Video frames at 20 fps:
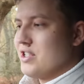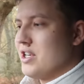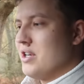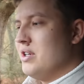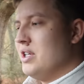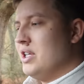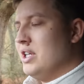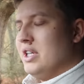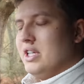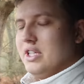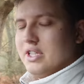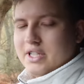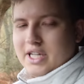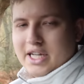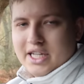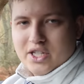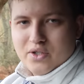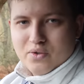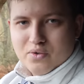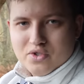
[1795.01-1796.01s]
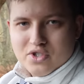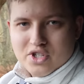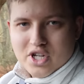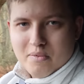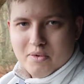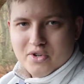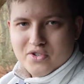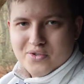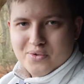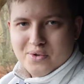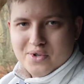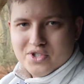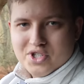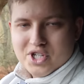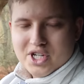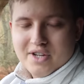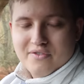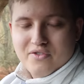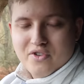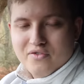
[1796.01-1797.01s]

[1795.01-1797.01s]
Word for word: So thank you all so much for watching.